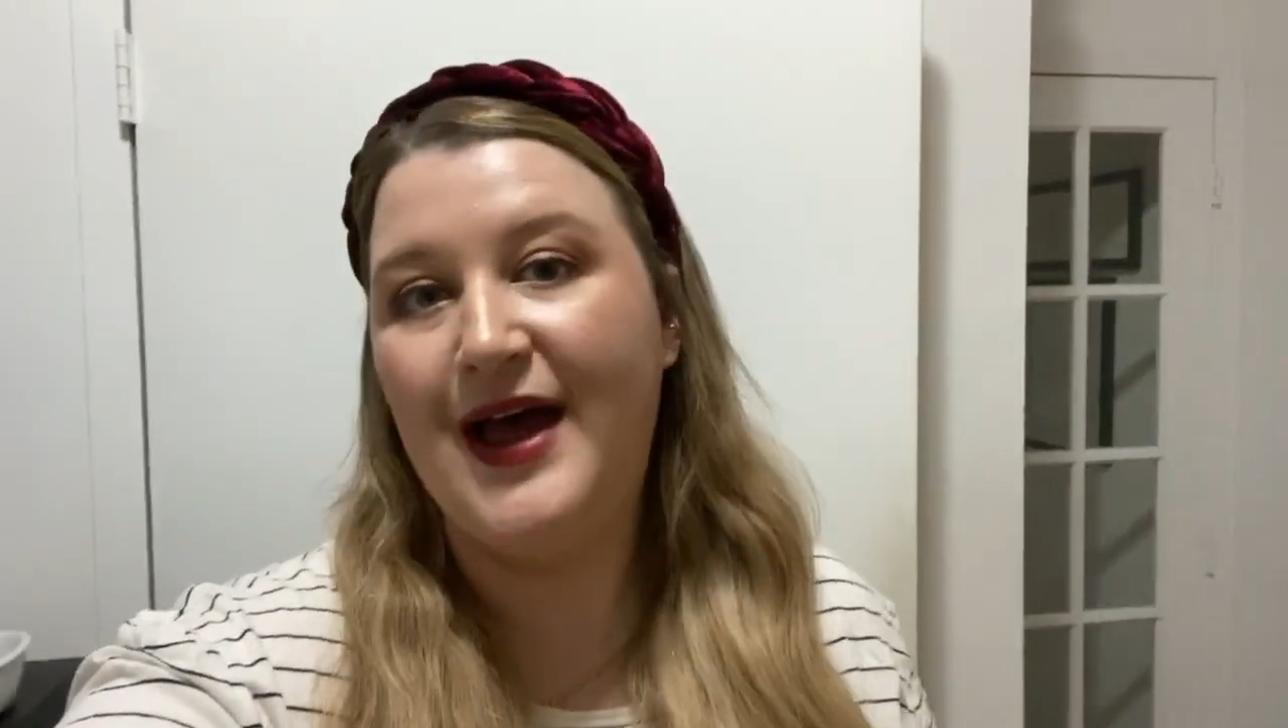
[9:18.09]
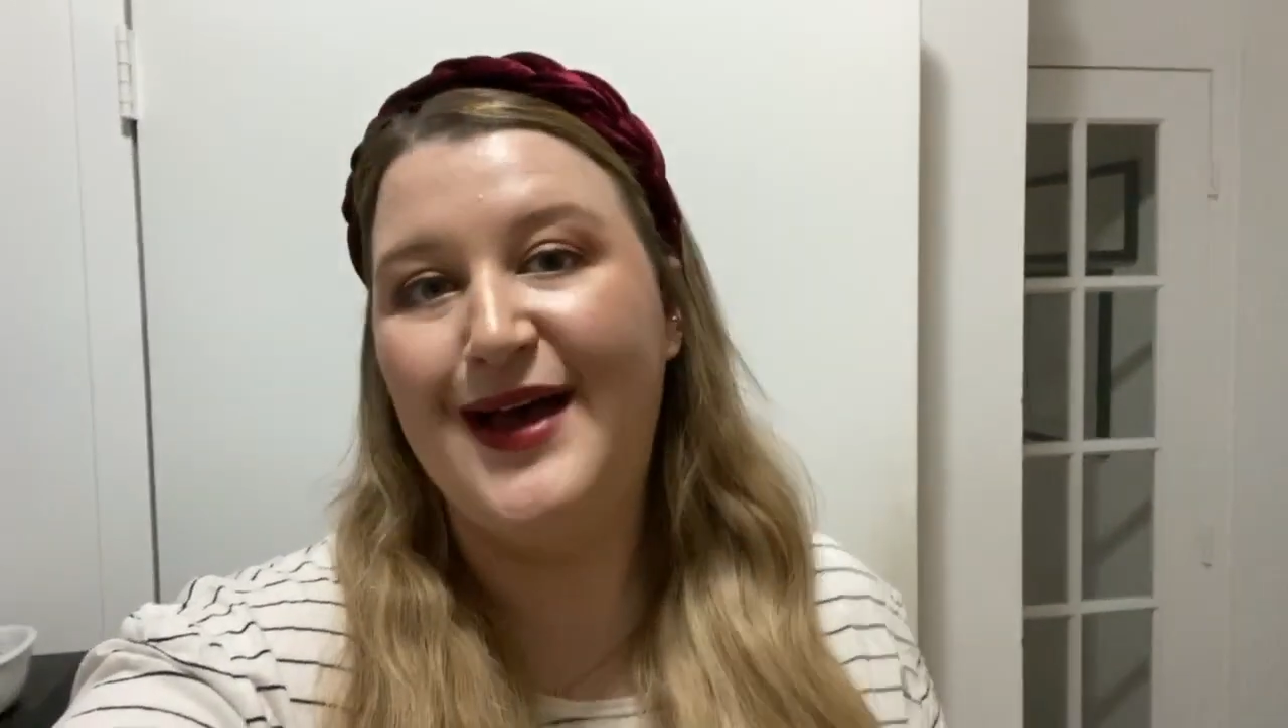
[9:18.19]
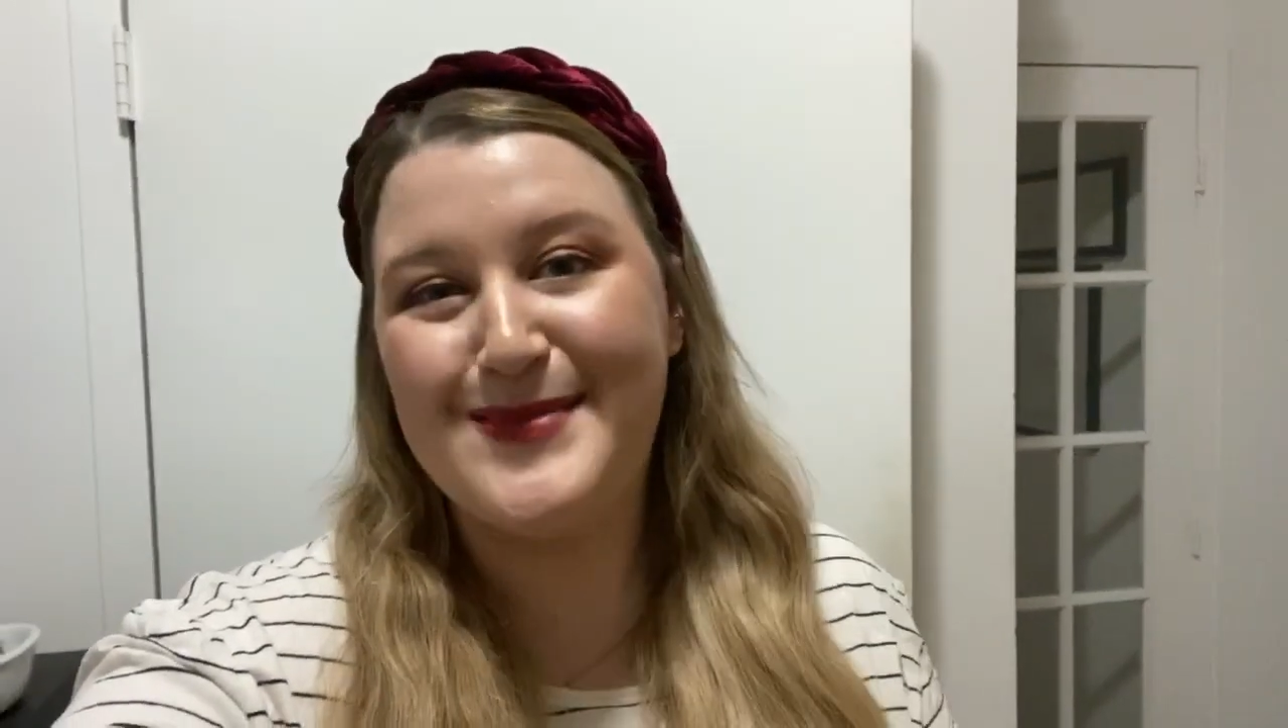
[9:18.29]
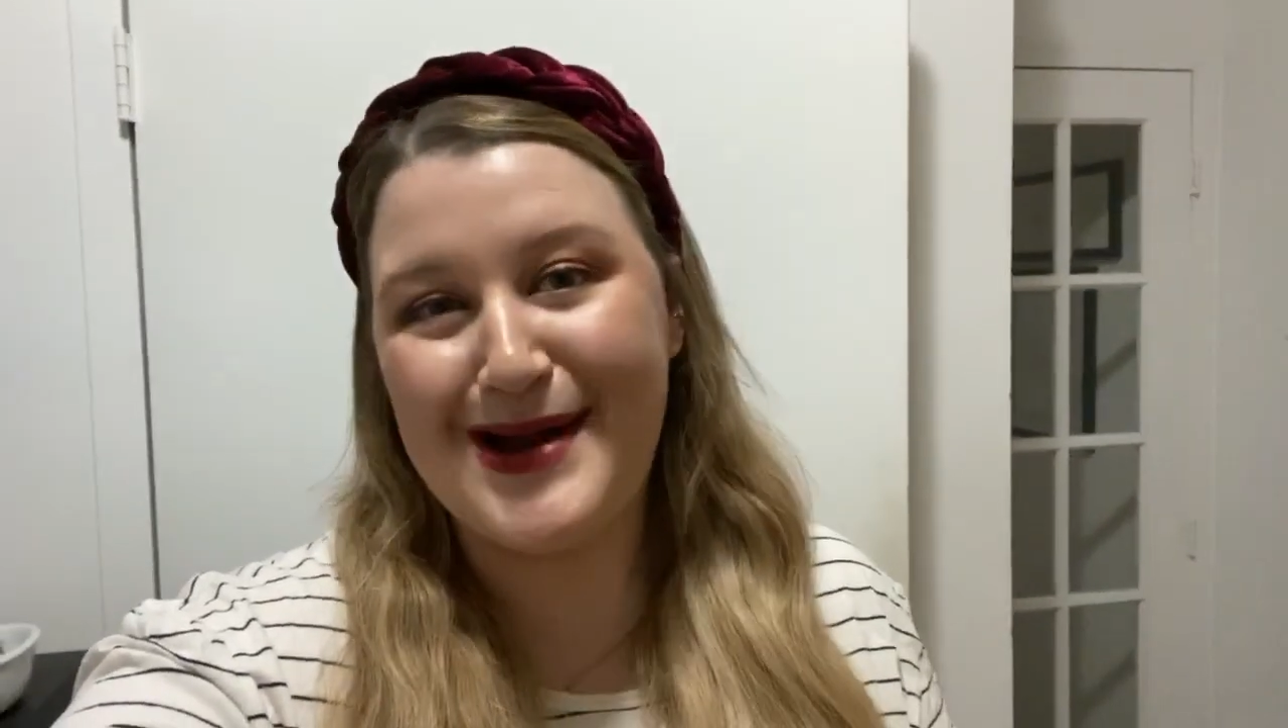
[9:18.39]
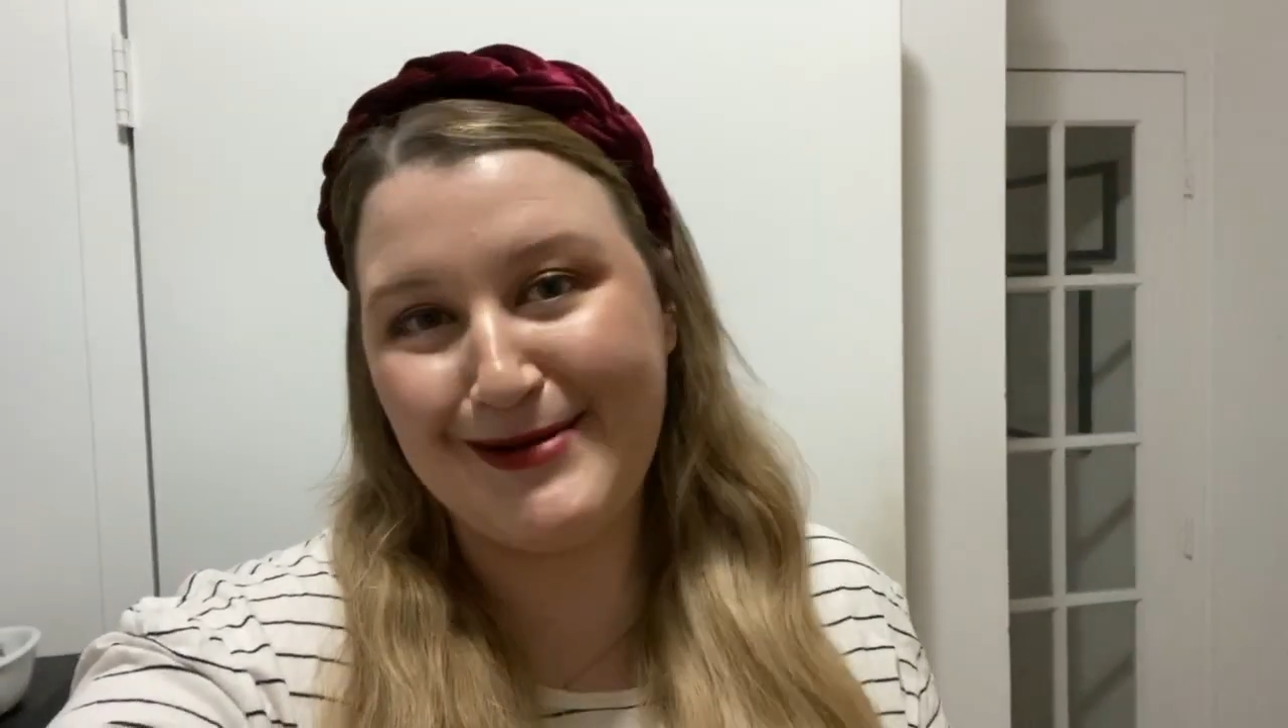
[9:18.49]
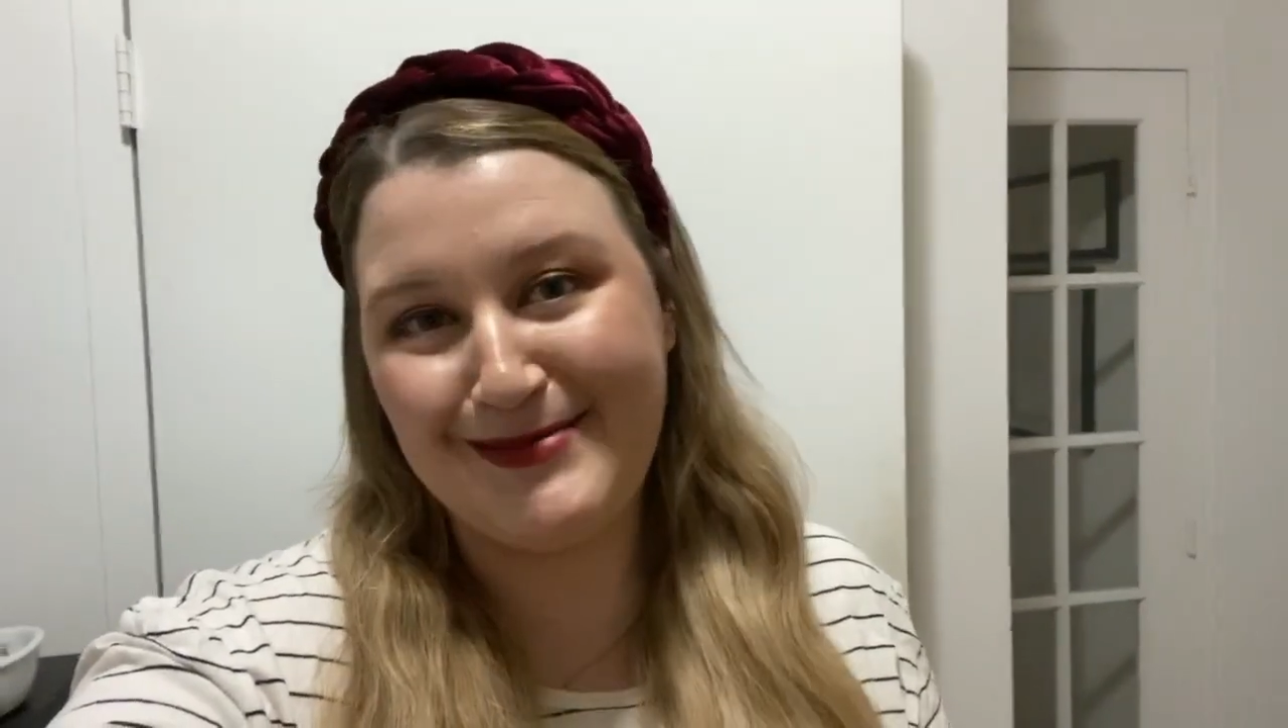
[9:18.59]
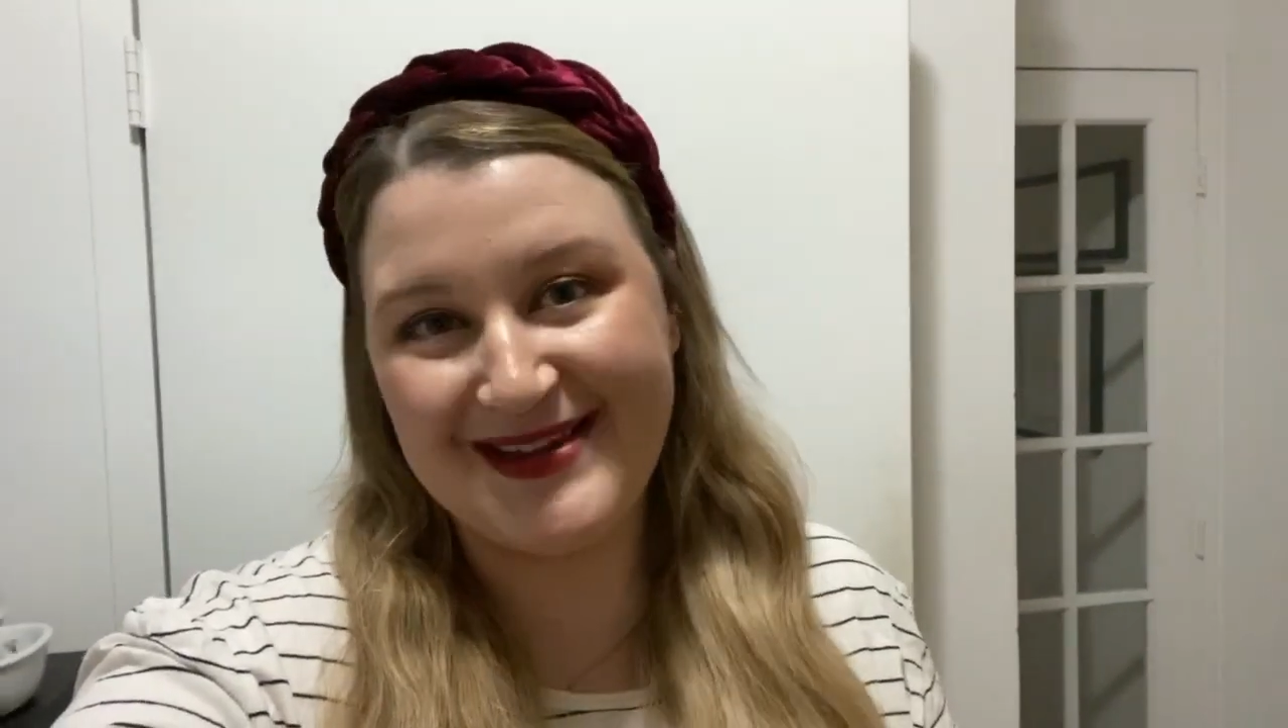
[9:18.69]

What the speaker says: probably